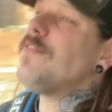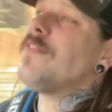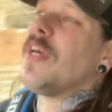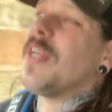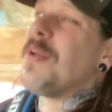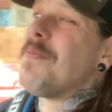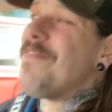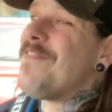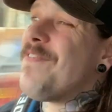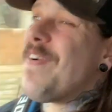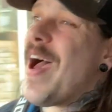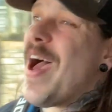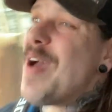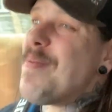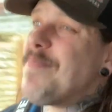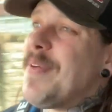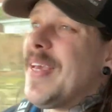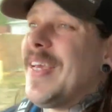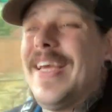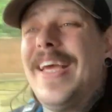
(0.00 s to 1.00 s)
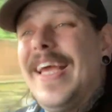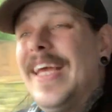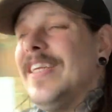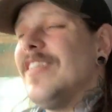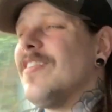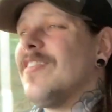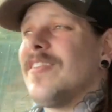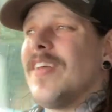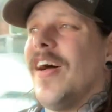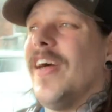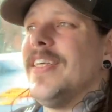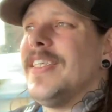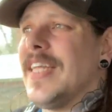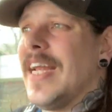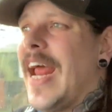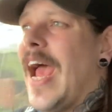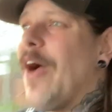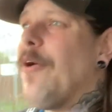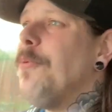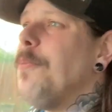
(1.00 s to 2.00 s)
done a fair bit inside
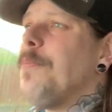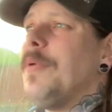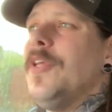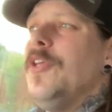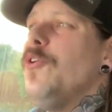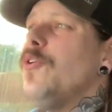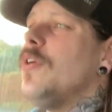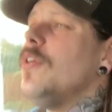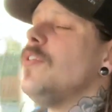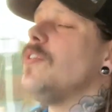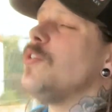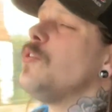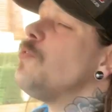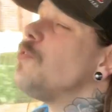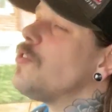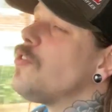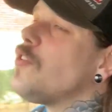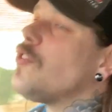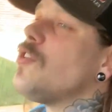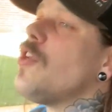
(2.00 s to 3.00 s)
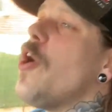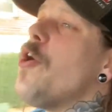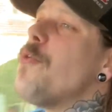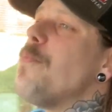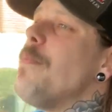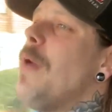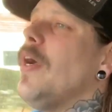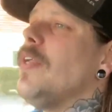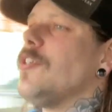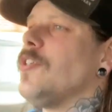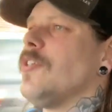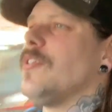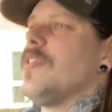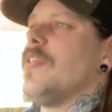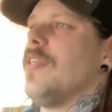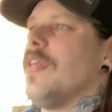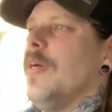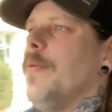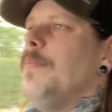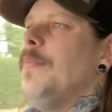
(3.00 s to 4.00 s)
and out, but you can do so much to
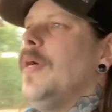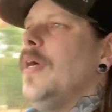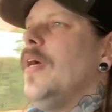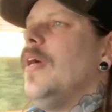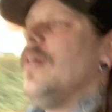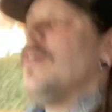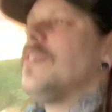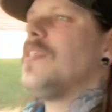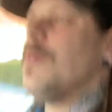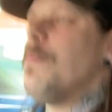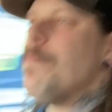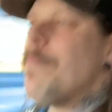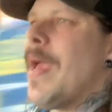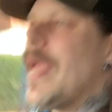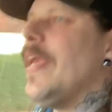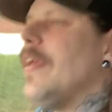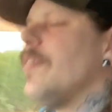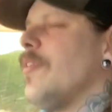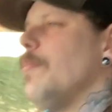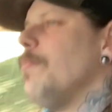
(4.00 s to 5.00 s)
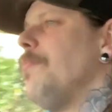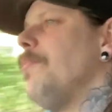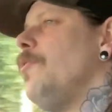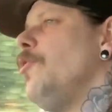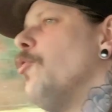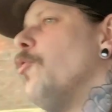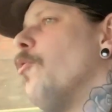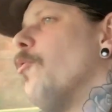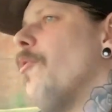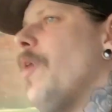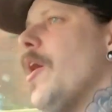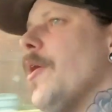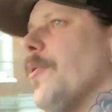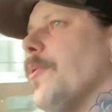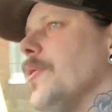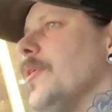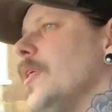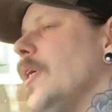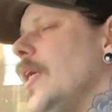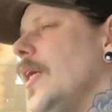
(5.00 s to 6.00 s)
them to make them your
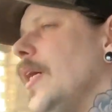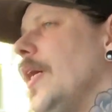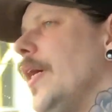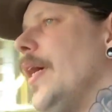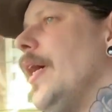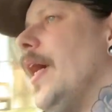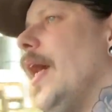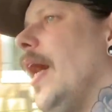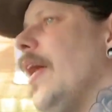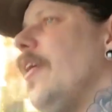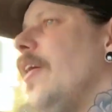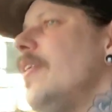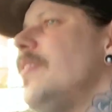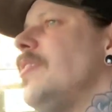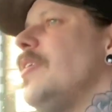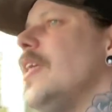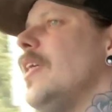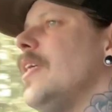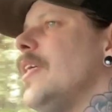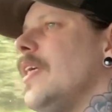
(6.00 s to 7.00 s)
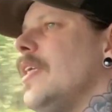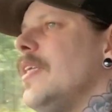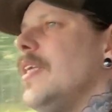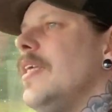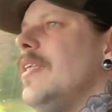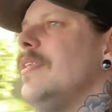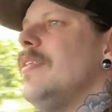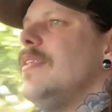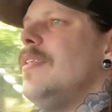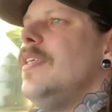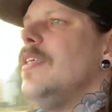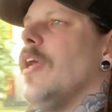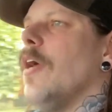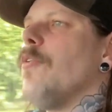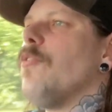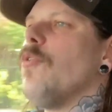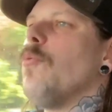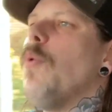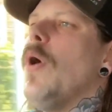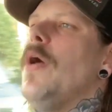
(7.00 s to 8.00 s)
own. And I think in you know,
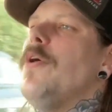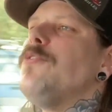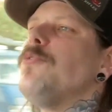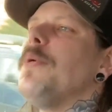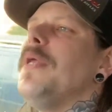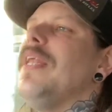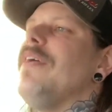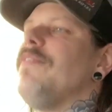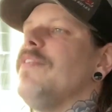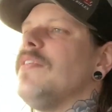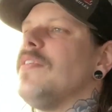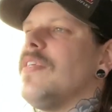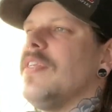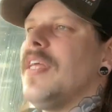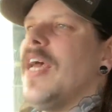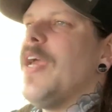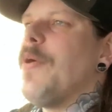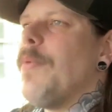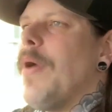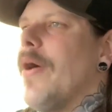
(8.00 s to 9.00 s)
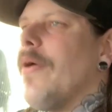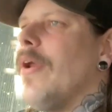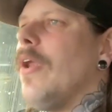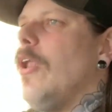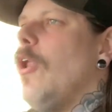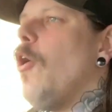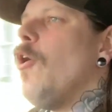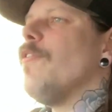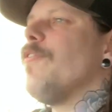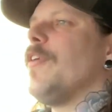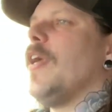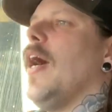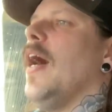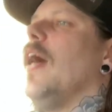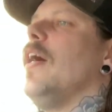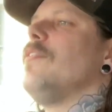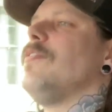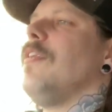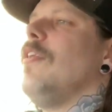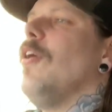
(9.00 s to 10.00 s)
the world we live in today, where a lot of
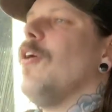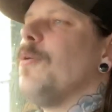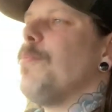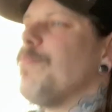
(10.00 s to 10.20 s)
cars look